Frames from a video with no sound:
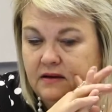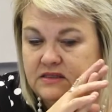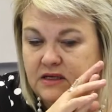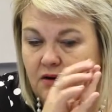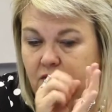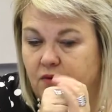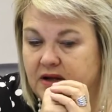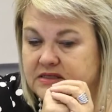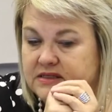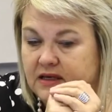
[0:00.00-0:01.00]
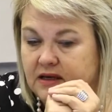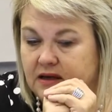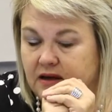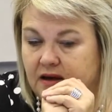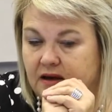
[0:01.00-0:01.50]
So once
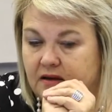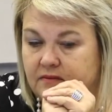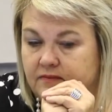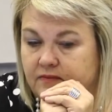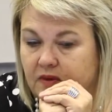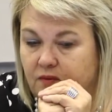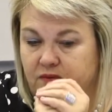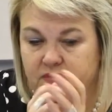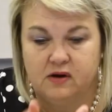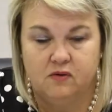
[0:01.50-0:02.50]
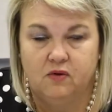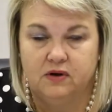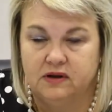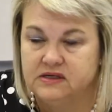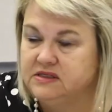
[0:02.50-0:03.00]
the
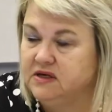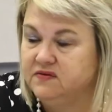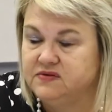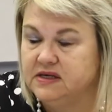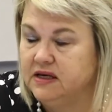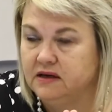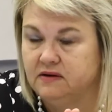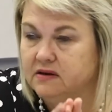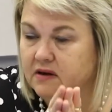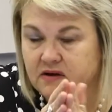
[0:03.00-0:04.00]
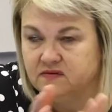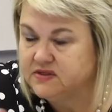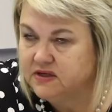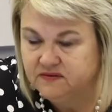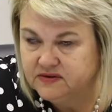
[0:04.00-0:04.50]
court receives the return of
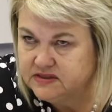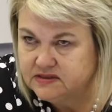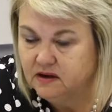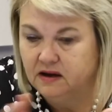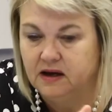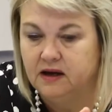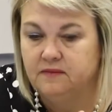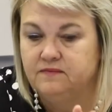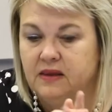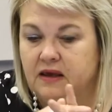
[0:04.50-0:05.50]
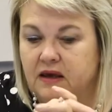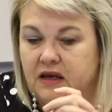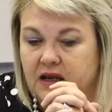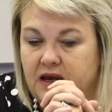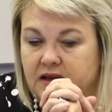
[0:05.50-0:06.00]
service,
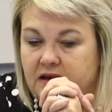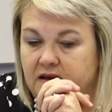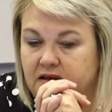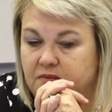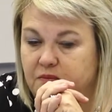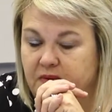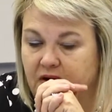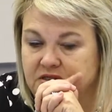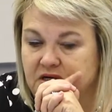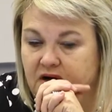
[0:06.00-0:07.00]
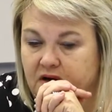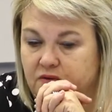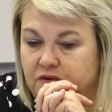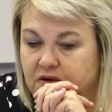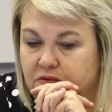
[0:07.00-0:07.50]
indicating that the RCR
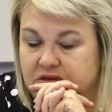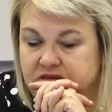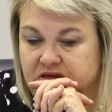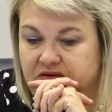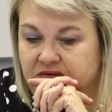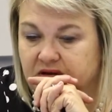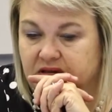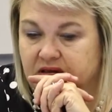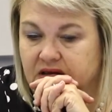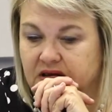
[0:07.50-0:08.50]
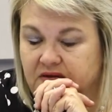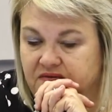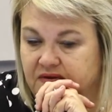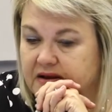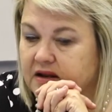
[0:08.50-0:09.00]
order was served on the
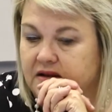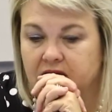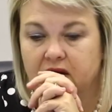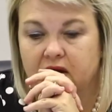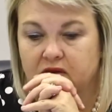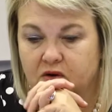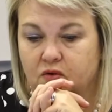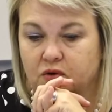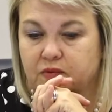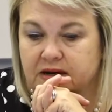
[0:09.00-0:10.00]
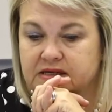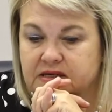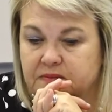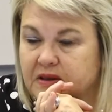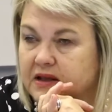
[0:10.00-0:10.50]
defendant, the court will
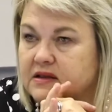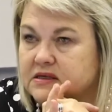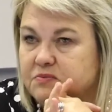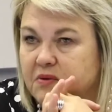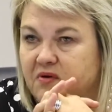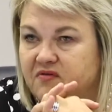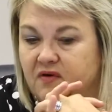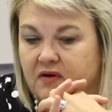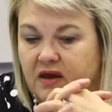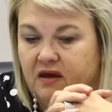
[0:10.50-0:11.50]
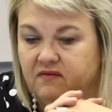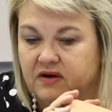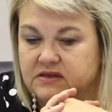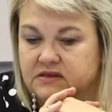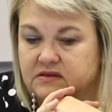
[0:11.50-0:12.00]
accept that as prima facie
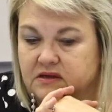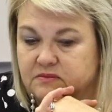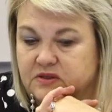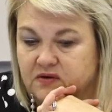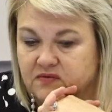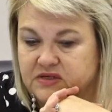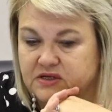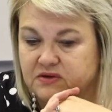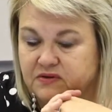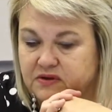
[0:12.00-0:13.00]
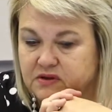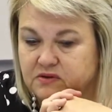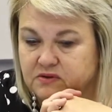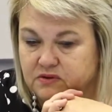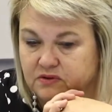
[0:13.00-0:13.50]
evidence in terms of Section
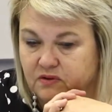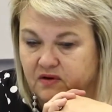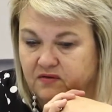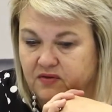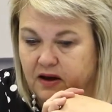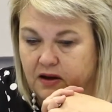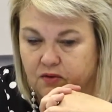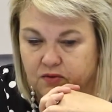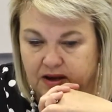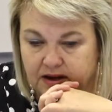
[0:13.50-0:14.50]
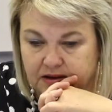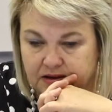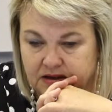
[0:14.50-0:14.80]
32(2) of the High Court Act.